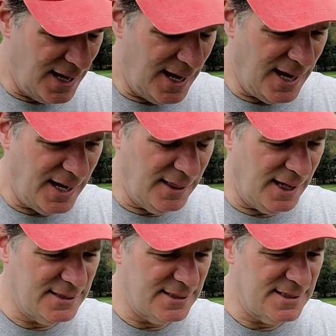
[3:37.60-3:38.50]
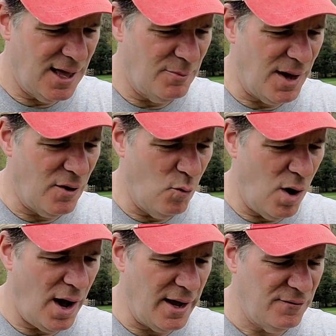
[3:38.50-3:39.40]
I like to tell my
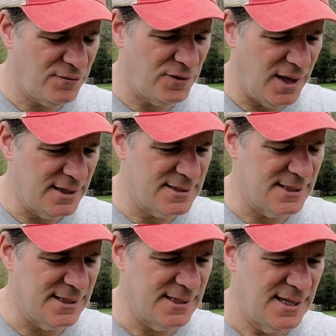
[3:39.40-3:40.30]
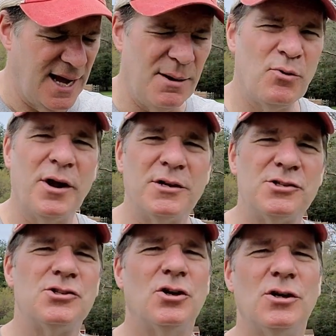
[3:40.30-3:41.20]
wife that I bring a
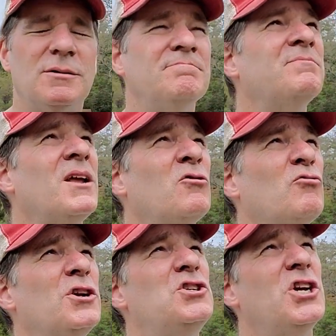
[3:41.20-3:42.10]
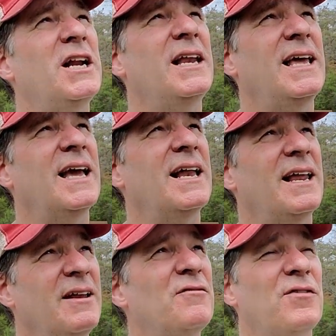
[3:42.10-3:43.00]
certain rigidity
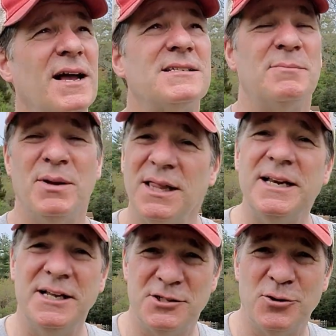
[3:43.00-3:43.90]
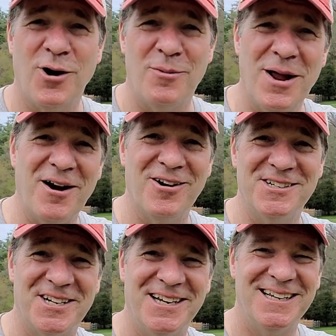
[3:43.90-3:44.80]
and inflexibility to our
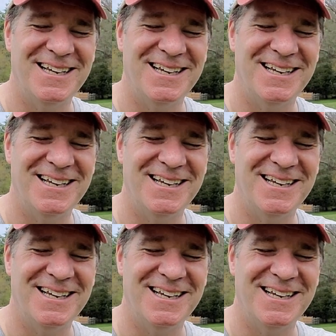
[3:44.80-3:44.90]
marriage.